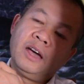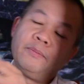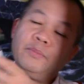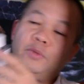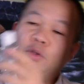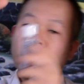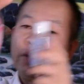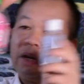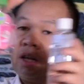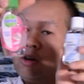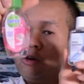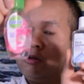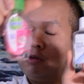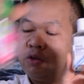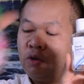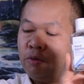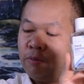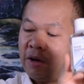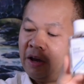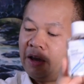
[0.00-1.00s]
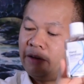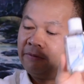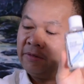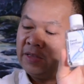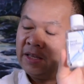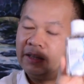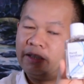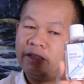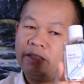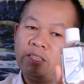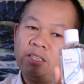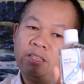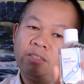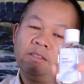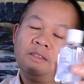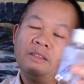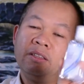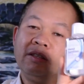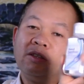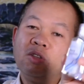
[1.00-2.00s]
You can also have this
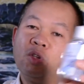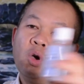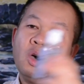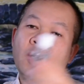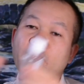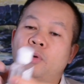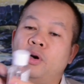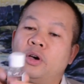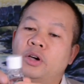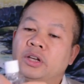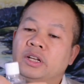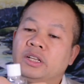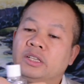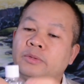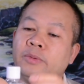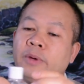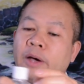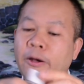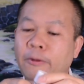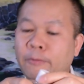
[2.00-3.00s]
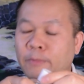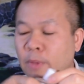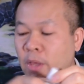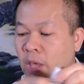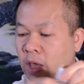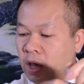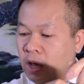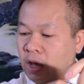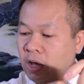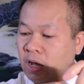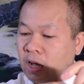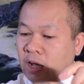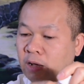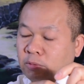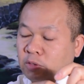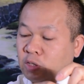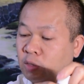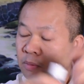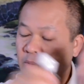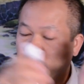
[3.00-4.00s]
in your pocket as well.
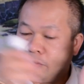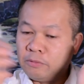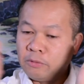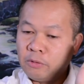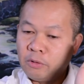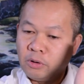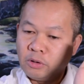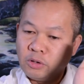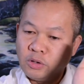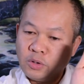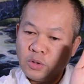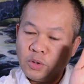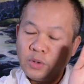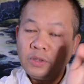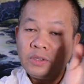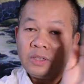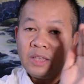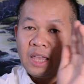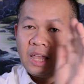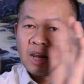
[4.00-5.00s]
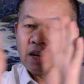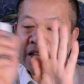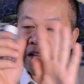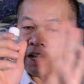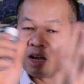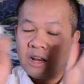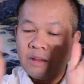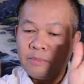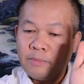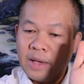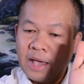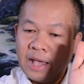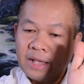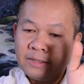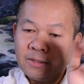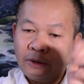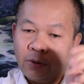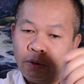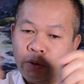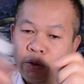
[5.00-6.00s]
So before you use any kind of
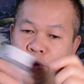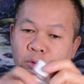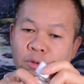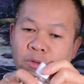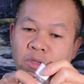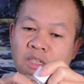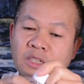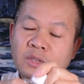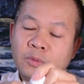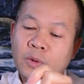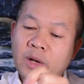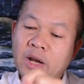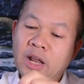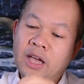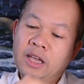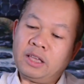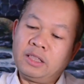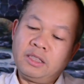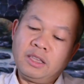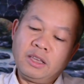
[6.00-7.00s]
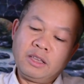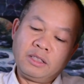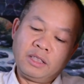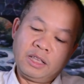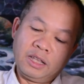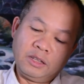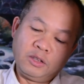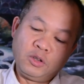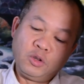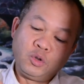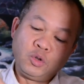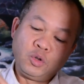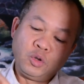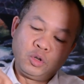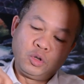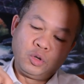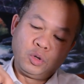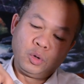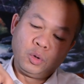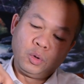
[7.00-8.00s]
mask at all, this is what I think that you
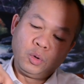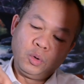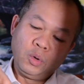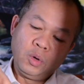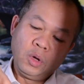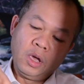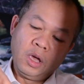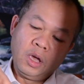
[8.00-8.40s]
should do.